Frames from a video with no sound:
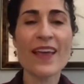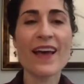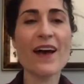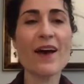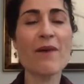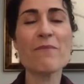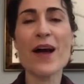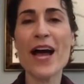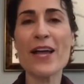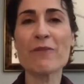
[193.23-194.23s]
I
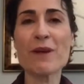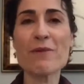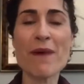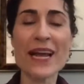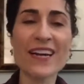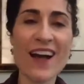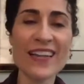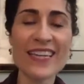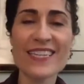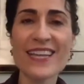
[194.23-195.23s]
agree with my
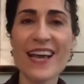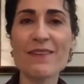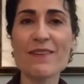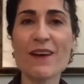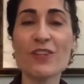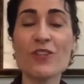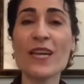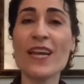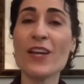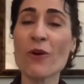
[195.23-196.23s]
colleagues that
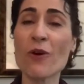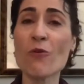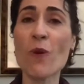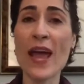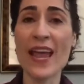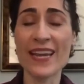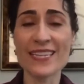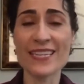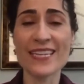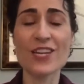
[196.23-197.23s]
doing it your own way
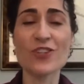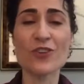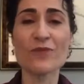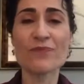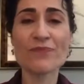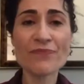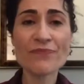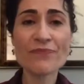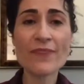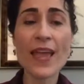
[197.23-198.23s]
is essential.
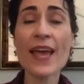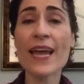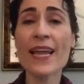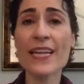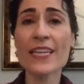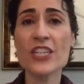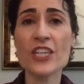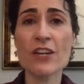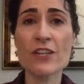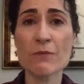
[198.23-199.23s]
I'd like to
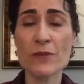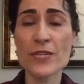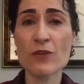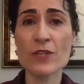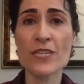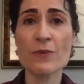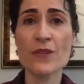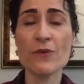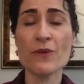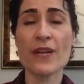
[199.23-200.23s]
share some resources
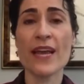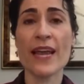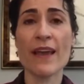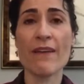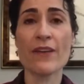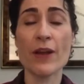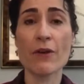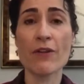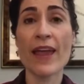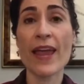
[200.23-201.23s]
with you, and I have a
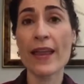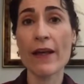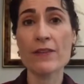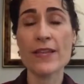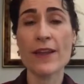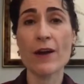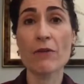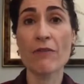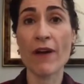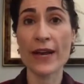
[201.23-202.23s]
number of handouts that are
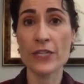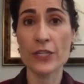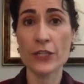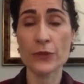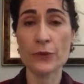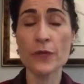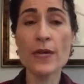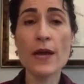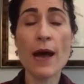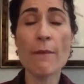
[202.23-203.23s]
provided to you.
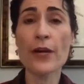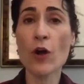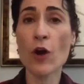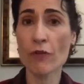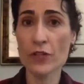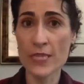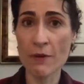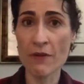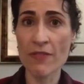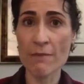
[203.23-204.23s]
I'm going to go over
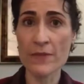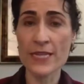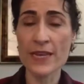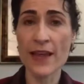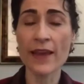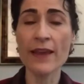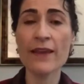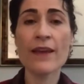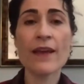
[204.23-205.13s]
some of them today.